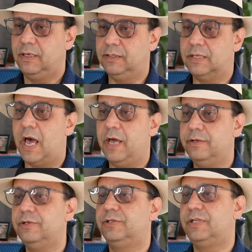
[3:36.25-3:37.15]
is I
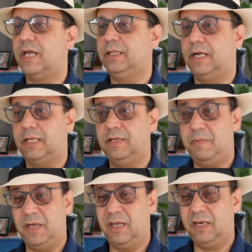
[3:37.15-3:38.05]
understand that at the
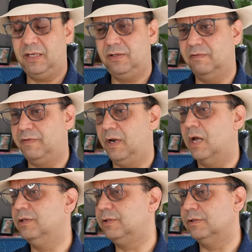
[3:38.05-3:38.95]
beginning you feel
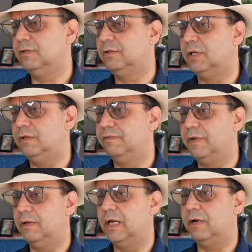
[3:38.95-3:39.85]
anxious and you
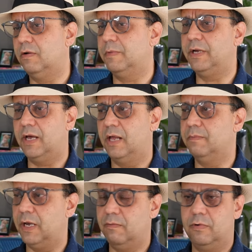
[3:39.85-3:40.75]
feel like, oh my God,
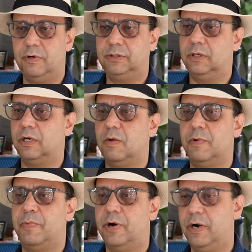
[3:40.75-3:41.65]
my world is gonna come
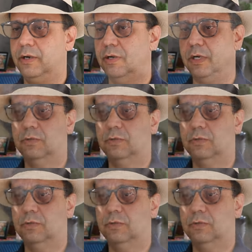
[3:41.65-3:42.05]
apart, I'm gonna